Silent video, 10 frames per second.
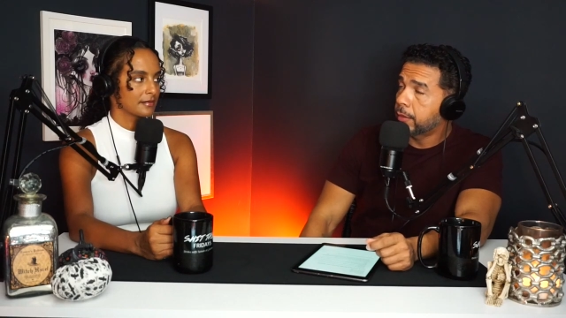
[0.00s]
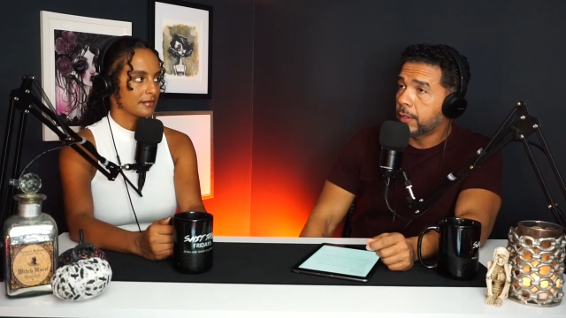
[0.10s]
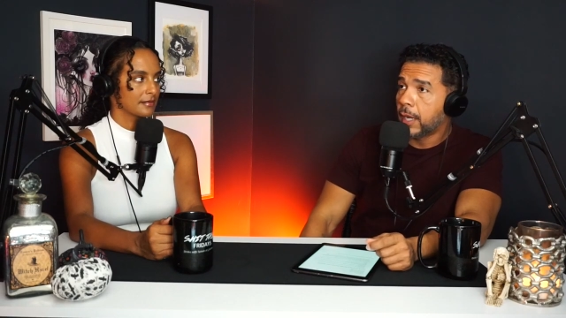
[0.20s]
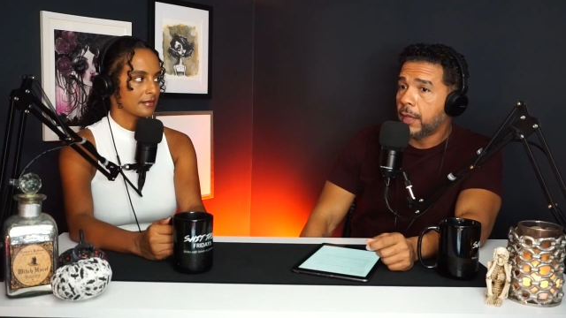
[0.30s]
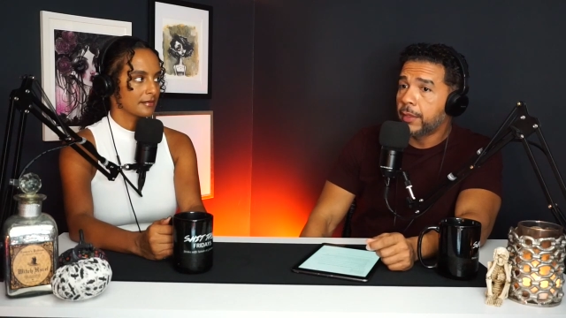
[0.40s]

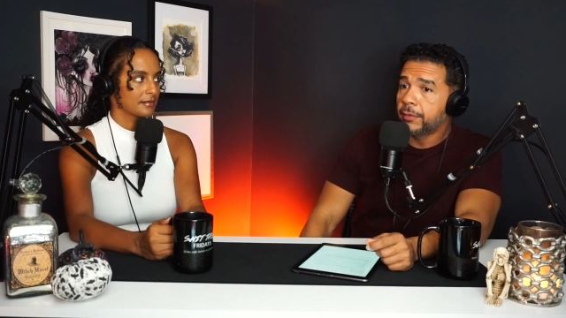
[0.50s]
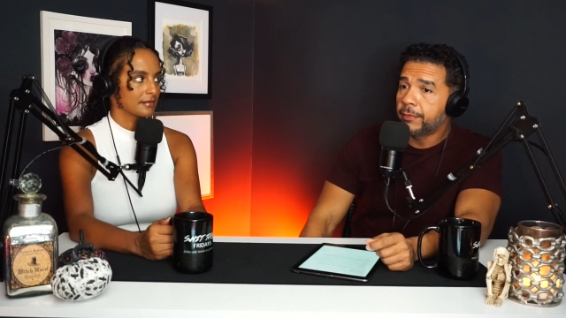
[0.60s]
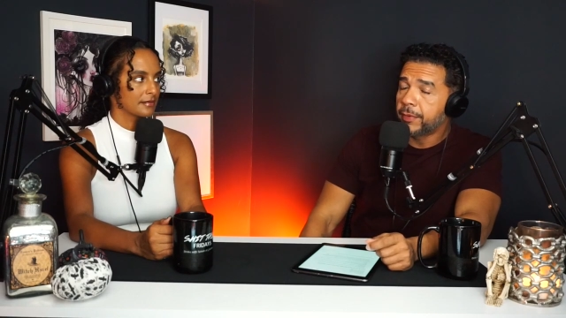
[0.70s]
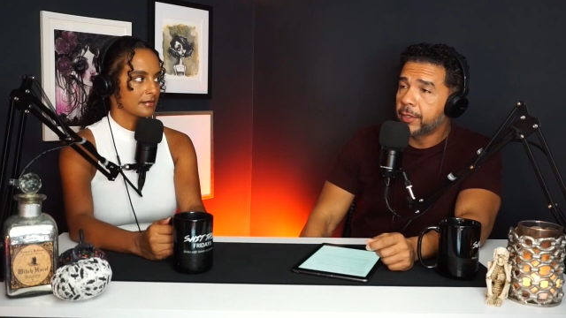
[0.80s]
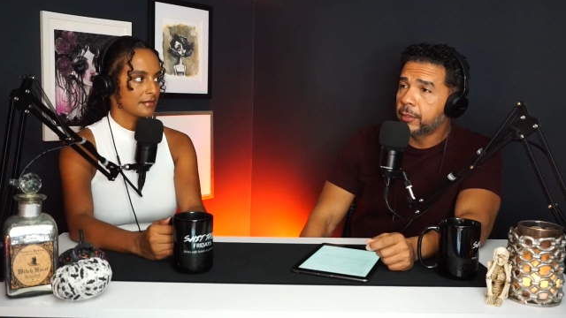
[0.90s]
Speaker 1: how they
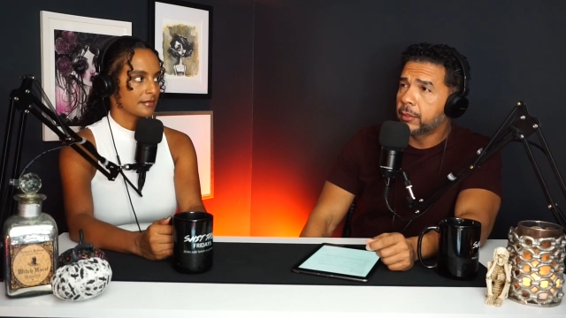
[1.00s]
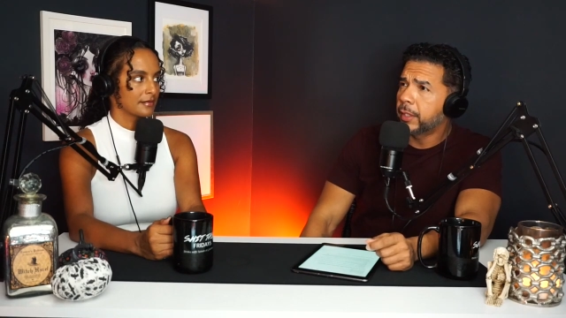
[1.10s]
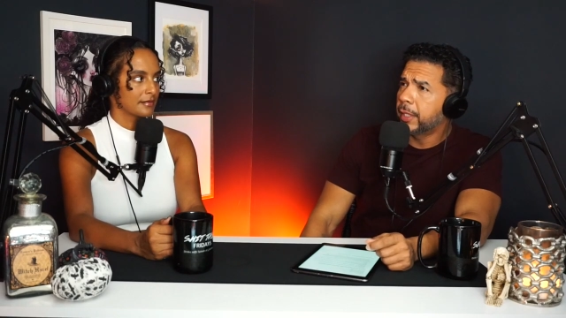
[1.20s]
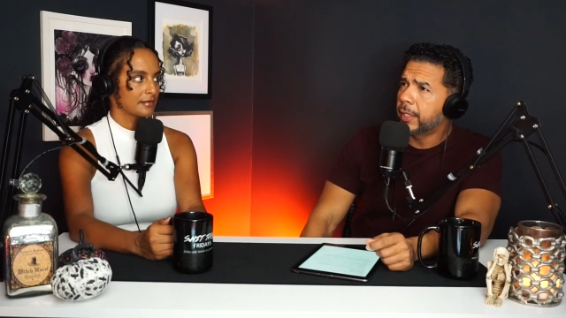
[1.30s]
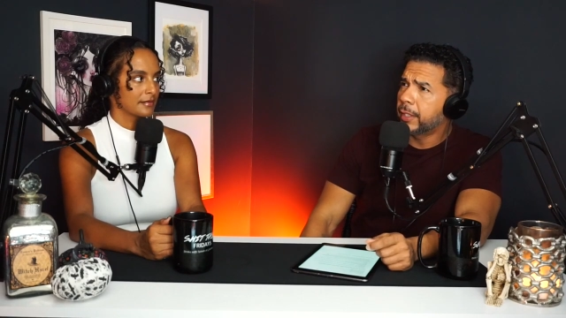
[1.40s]
feel
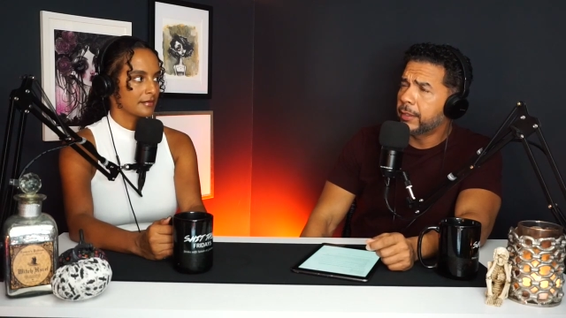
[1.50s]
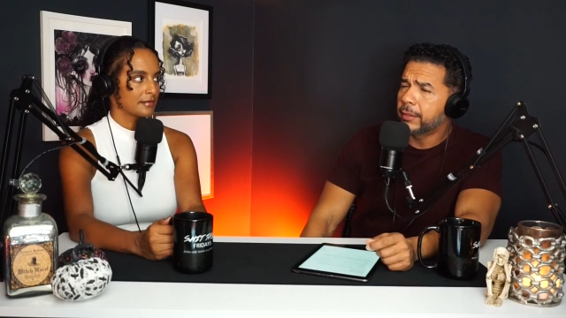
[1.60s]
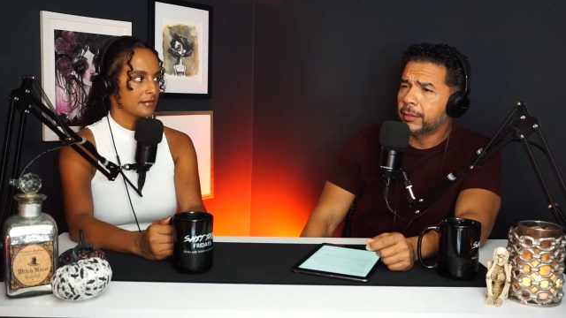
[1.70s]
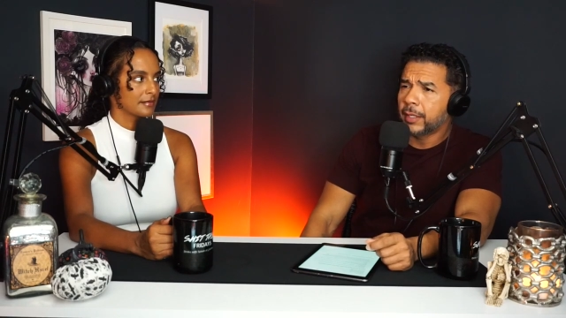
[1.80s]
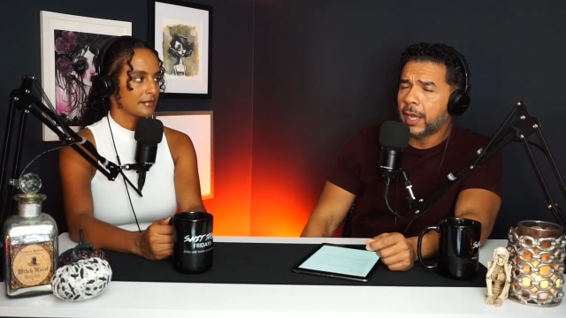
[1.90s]

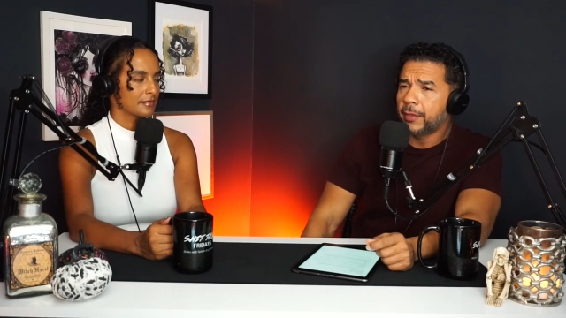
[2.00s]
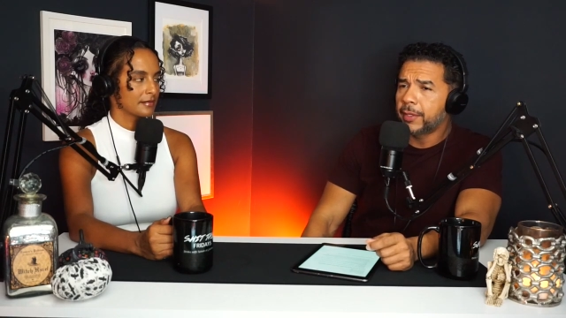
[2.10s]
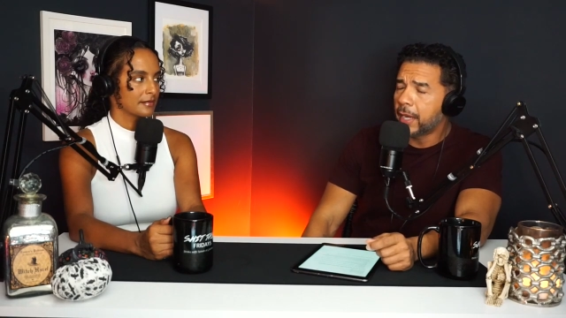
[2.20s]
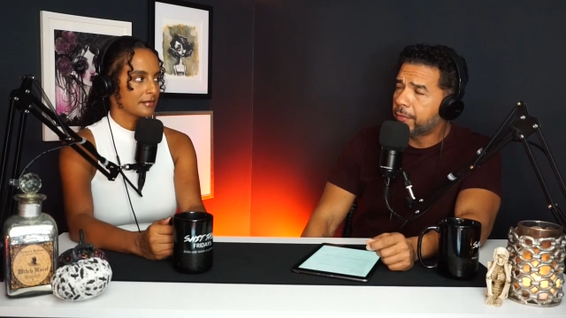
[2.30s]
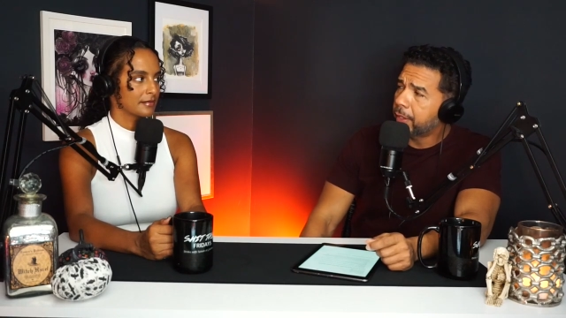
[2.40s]
and how they
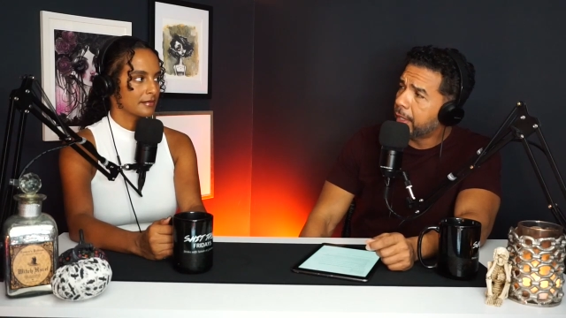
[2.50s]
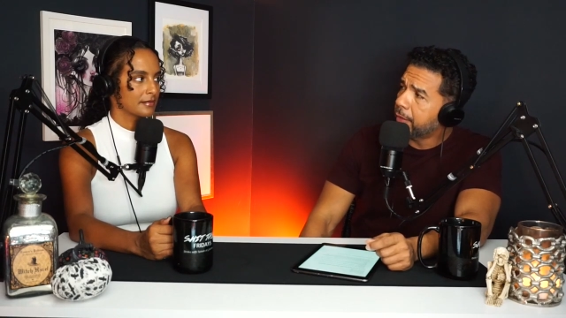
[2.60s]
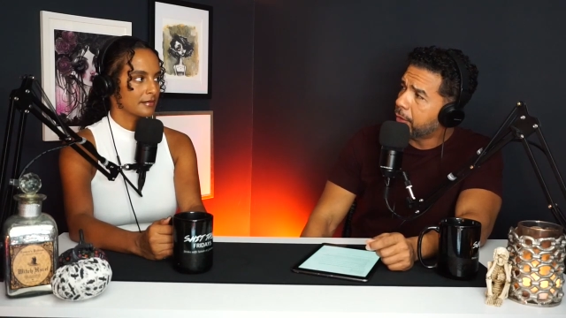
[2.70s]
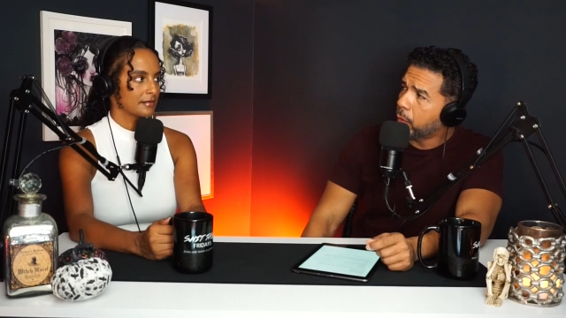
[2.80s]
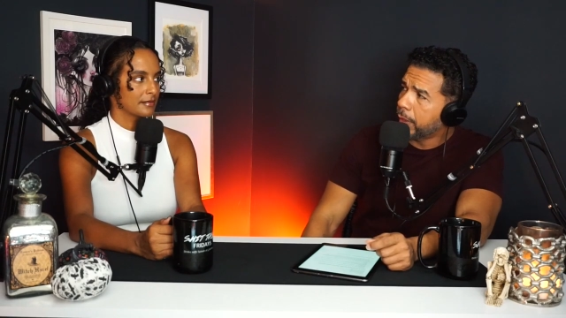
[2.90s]
navigate
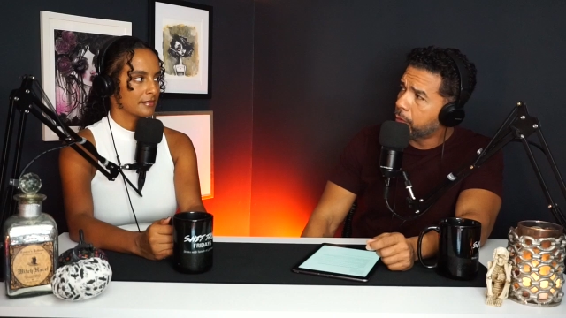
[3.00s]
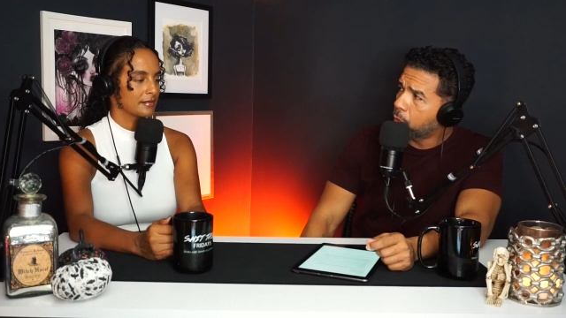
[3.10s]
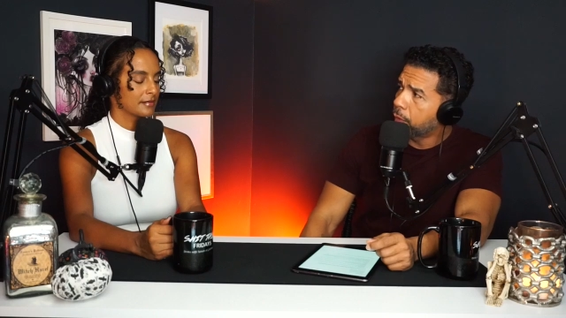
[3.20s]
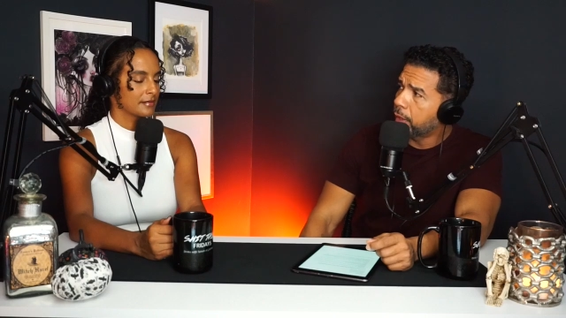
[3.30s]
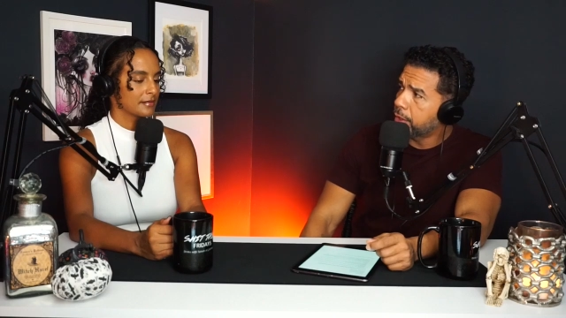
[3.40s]
their way through
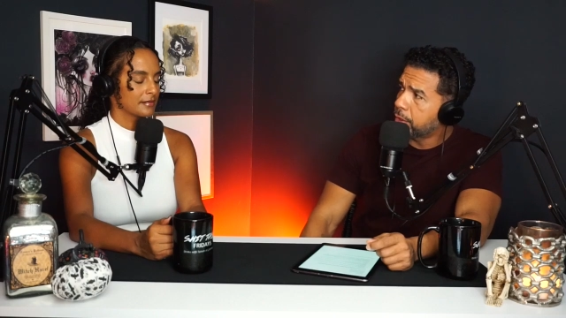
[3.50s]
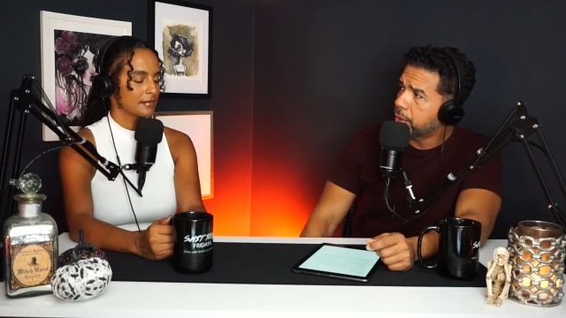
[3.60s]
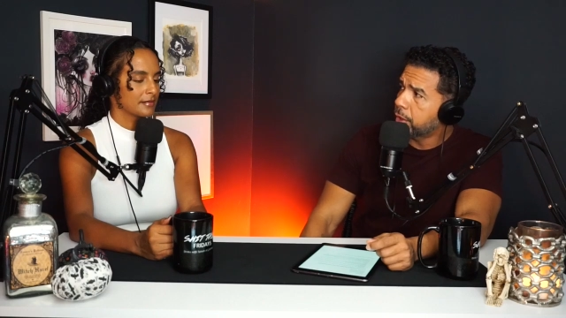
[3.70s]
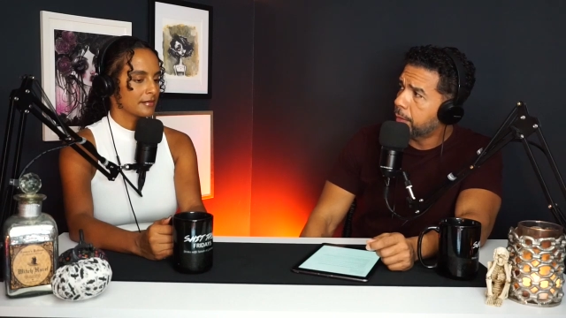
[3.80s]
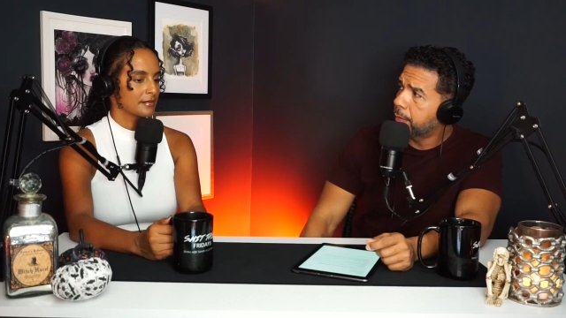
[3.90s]
a
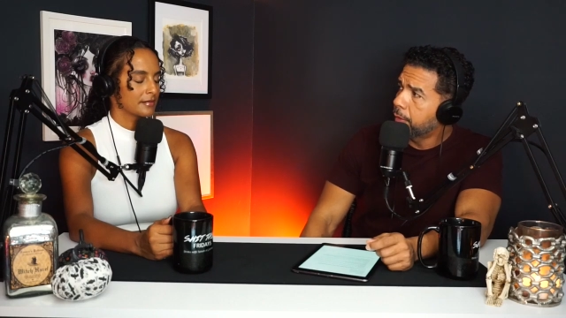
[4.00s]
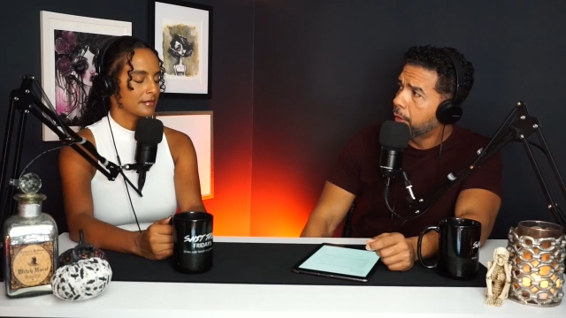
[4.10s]
relationship